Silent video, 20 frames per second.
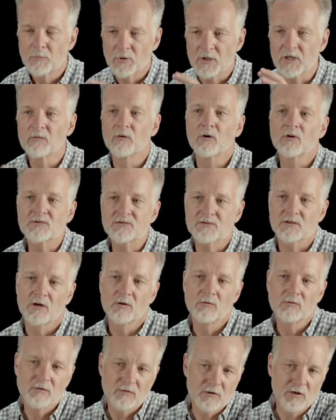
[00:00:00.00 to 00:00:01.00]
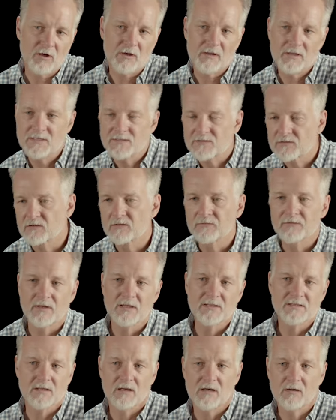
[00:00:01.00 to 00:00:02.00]
but you've also, a lot of these sort of
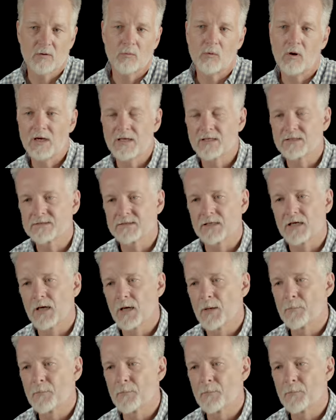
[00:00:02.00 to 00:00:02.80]
things that are quite